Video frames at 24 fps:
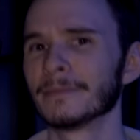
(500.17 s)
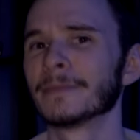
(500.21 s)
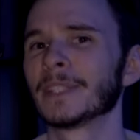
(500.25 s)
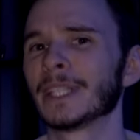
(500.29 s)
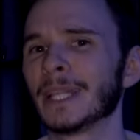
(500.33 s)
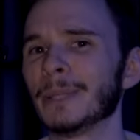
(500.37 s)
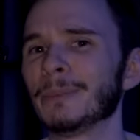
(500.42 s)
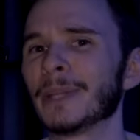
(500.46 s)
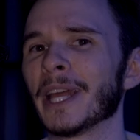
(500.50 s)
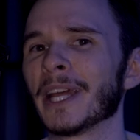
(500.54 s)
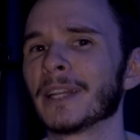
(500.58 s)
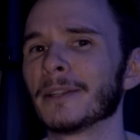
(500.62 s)

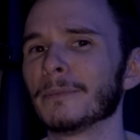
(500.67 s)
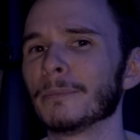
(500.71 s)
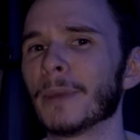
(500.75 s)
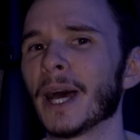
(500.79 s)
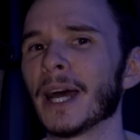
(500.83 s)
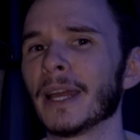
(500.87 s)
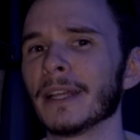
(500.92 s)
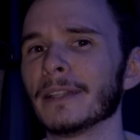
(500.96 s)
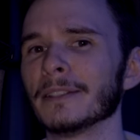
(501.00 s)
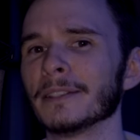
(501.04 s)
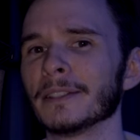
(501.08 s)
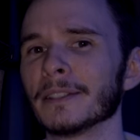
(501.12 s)
keep that in
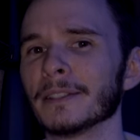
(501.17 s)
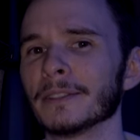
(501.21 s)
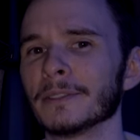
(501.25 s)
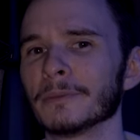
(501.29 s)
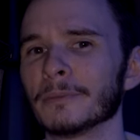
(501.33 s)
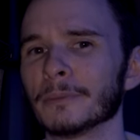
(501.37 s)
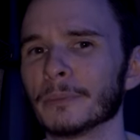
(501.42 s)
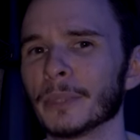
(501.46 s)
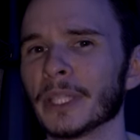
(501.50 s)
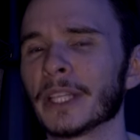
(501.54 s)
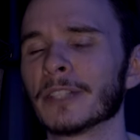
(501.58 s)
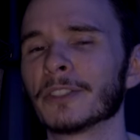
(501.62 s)
mind
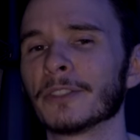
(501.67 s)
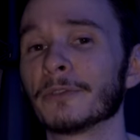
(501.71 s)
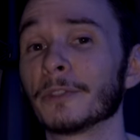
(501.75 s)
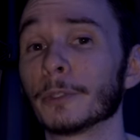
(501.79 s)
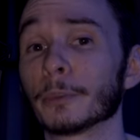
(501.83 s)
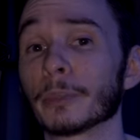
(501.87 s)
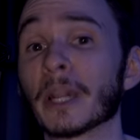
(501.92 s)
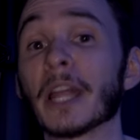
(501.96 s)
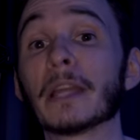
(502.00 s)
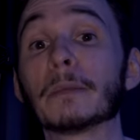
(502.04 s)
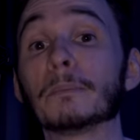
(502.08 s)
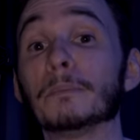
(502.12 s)
because if
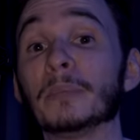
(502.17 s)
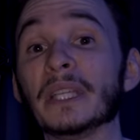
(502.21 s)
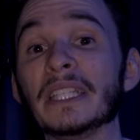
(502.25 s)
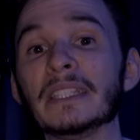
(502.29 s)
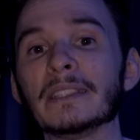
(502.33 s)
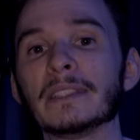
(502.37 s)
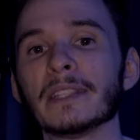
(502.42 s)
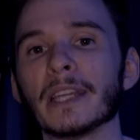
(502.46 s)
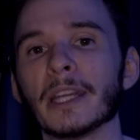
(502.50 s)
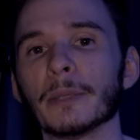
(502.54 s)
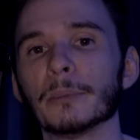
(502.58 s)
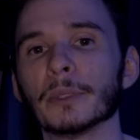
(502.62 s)
you're playing
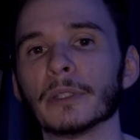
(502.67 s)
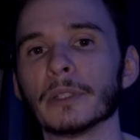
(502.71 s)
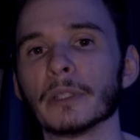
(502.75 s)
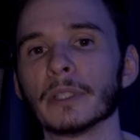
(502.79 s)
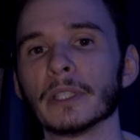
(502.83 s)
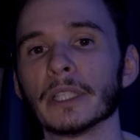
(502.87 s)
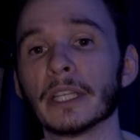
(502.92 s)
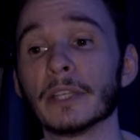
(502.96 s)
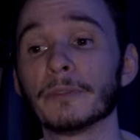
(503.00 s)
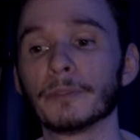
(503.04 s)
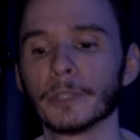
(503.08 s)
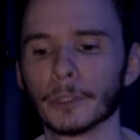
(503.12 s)
Beat
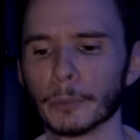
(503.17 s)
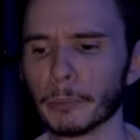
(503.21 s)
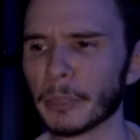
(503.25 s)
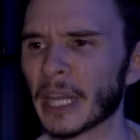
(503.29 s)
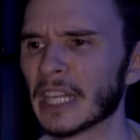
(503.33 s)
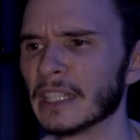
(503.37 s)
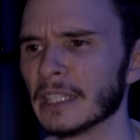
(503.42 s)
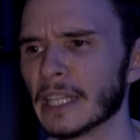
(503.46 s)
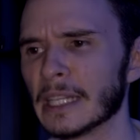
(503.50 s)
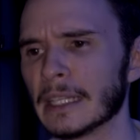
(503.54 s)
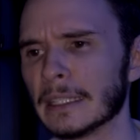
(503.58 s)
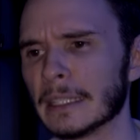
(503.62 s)
Saber, if you're
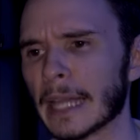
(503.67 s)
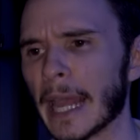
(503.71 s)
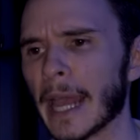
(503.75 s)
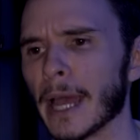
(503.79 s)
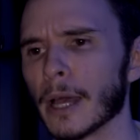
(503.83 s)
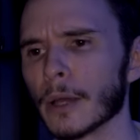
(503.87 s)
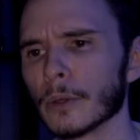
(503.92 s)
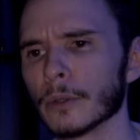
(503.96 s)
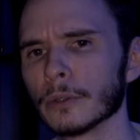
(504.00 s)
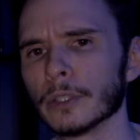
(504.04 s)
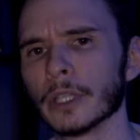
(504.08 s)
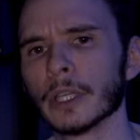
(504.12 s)
bending
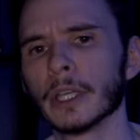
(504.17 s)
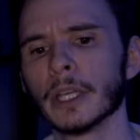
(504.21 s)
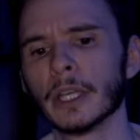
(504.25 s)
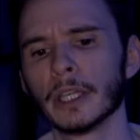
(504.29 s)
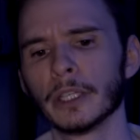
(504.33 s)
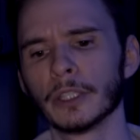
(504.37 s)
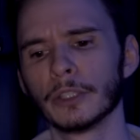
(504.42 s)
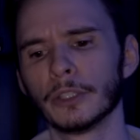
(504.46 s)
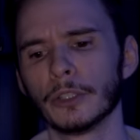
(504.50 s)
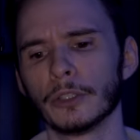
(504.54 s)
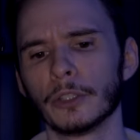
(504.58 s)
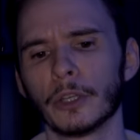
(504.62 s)
down,
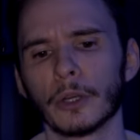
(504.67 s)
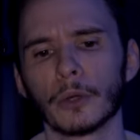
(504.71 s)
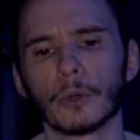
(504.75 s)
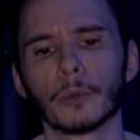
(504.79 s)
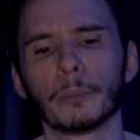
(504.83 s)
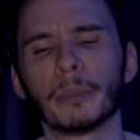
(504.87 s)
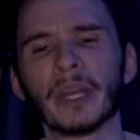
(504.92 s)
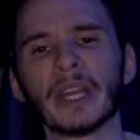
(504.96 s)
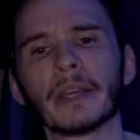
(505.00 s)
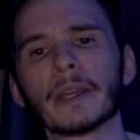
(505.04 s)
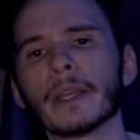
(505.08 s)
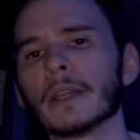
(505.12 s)
you know,
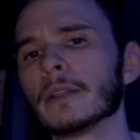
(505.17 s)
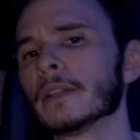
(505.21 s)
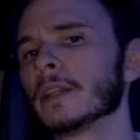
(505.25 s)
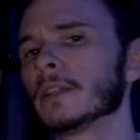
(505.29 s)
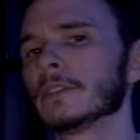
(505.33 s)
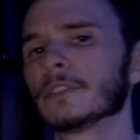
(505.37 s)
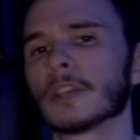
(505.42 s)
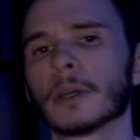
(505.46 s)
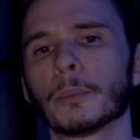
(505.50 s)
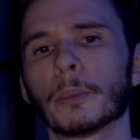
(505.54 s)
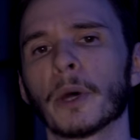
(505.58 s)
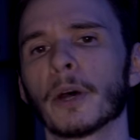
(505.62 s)
picking
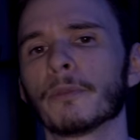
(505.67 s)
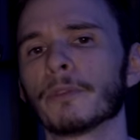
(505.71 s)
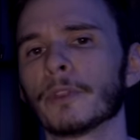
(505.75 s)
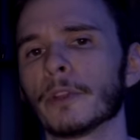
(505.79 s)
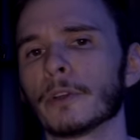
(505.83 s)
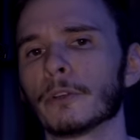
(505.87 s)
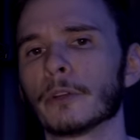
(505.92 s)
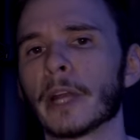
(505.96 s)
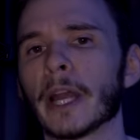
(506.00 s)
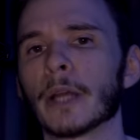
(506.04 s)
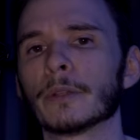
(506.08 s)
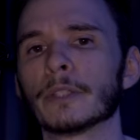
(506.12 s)
things up off of
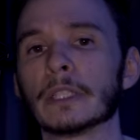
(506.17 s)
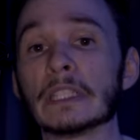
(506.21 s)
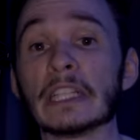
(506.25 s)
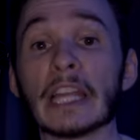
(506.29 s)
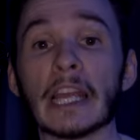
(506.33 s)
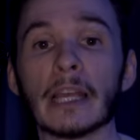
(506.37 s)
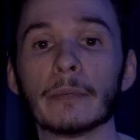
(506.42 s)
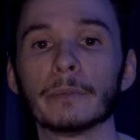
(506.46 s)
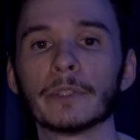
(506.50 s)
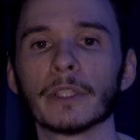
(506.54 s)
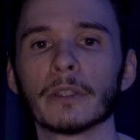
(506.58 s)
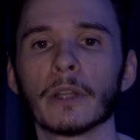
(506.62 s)
the ground in
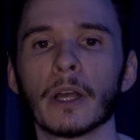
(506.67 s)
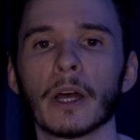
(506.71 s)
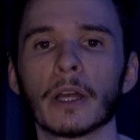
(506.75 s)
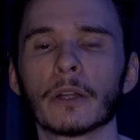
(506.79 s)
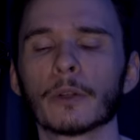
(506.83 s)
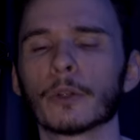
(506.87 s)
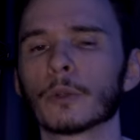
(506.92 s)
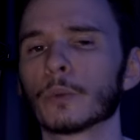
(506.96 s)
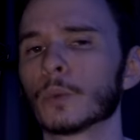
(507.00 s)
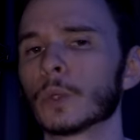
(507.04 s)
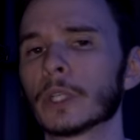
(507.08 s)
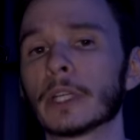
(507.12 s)
games a lot
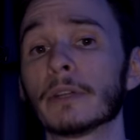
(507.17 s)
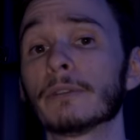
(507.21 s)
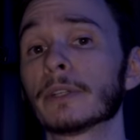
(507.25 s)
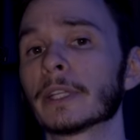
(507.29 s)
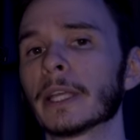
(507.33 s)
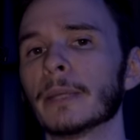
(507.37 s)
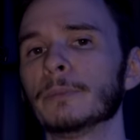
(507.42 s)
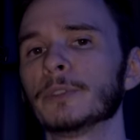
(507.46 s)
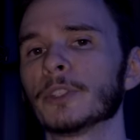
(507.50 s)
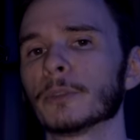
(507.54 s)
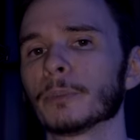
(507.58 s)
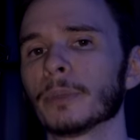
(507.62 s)
or whatever
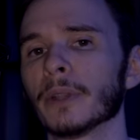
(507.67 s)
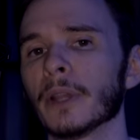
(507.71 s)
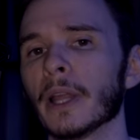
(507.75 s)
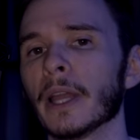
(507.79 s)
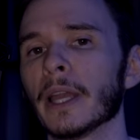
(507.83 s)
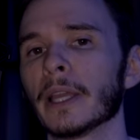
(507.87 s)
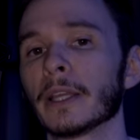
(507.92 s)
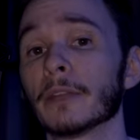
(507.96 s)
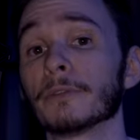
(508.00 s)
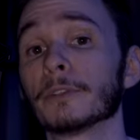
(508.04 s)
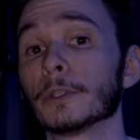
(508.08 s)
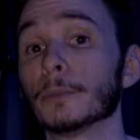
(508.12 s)
games you're
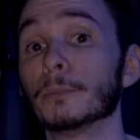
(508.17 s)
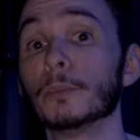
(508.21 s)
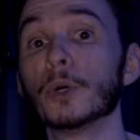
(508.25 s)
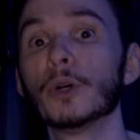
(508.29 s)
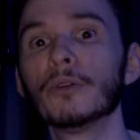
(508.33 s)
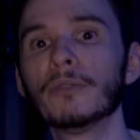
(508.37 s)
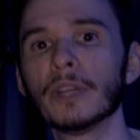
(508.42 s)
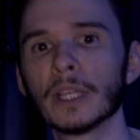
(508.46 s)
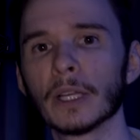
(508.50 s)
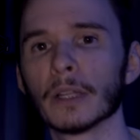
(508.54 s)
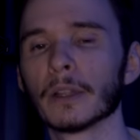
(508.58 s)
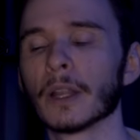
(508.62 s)
playing, if you're
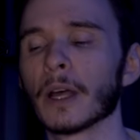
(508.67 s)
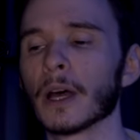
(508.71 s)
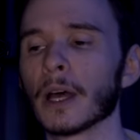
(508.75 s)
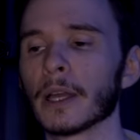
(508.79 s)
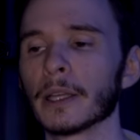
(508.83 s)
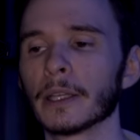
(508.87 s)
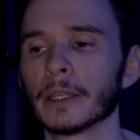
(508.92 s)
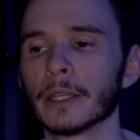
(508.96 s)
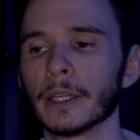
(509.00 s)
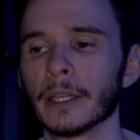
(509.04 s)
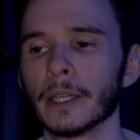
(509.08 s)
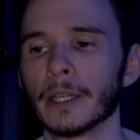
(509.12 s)
moving a
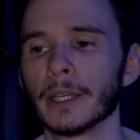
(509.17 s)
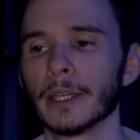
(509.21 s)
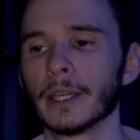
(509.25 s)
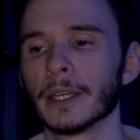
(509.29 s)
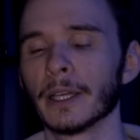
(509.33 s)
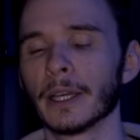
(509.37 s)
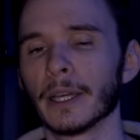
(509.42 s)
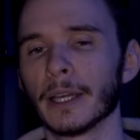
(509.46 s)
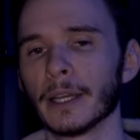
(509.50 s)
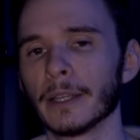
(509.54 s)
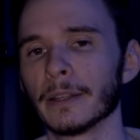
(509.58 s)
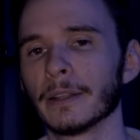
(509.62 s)
lot,
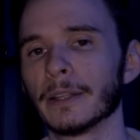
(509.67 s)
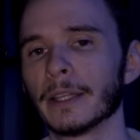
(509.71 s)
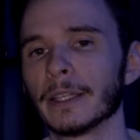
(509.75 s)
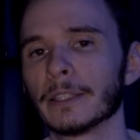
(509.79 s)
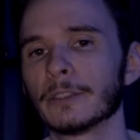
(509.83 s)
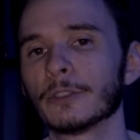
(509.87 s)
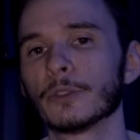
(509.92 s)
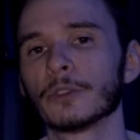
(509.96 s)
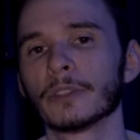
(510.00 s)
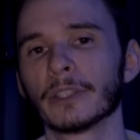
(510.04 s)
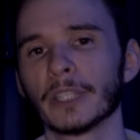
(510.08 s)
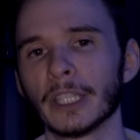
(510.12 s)
uh,
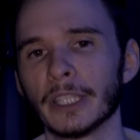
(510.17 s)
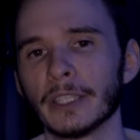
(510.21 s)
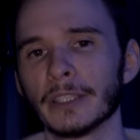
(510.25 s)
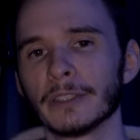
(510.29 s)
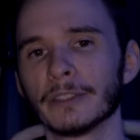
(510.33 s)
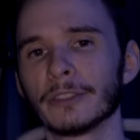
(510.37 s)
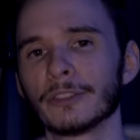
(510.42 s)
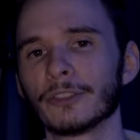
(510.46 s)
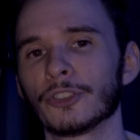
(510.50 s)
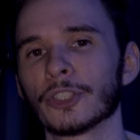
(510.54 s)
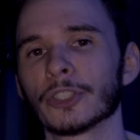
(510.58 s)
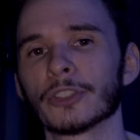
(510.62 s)
this
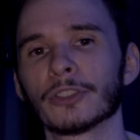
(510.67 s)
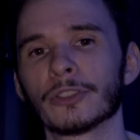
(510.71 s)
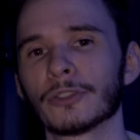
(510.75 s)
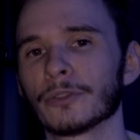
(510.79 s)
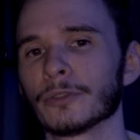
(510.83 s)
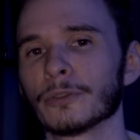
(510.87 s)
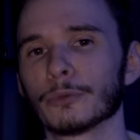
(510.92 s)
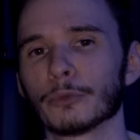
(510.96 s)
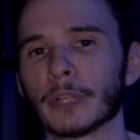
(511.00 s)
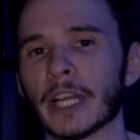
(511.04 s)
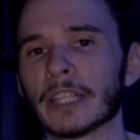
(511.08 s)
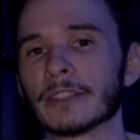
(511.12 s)
is
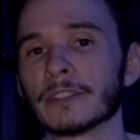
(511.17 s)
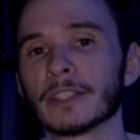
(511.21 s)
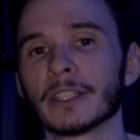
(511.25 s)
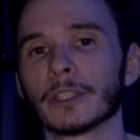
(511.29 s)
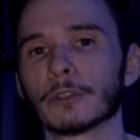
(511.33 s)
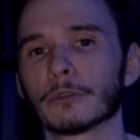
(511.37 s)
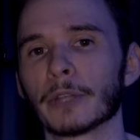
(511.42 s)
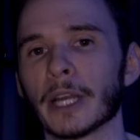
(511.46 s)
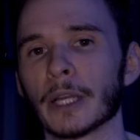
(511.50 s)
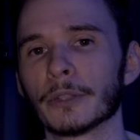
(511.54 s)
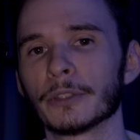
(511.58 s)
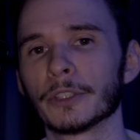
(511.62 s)
just
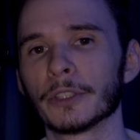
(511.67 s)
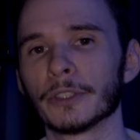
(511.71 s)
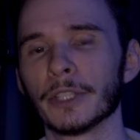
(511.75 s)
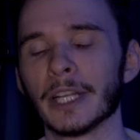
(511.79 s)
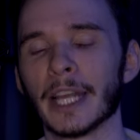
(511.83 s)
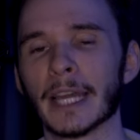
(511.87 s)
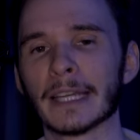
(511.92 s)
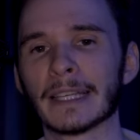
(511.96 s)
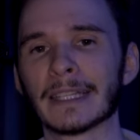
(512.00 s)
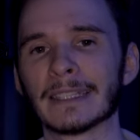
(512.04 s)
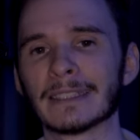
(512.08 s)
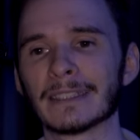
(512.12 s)
resting around your
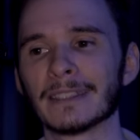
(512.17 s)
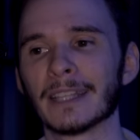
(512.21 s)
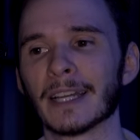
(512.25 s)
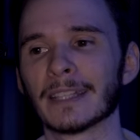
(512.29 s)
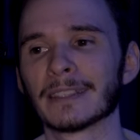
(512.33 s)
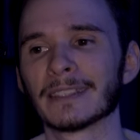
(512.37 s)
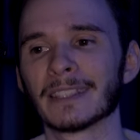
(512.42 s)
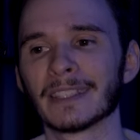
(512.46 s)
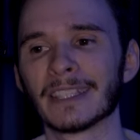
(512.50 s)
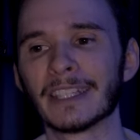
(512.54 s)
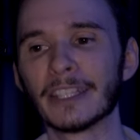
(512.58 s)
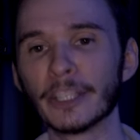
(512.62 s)
neck. It's
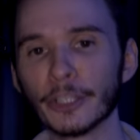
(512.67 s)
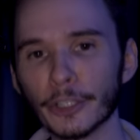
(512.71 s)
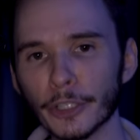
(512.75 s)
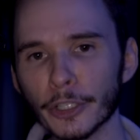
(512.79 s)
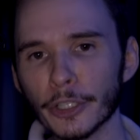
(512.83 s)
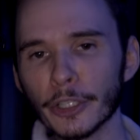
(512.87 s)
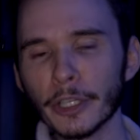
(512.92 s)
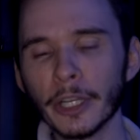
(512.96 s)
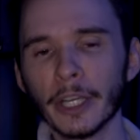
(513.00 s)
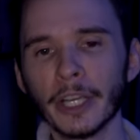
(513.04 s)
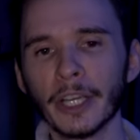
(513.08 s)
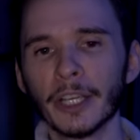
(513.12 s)
not
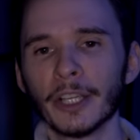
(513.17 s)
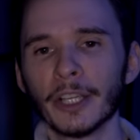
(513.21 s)
secure.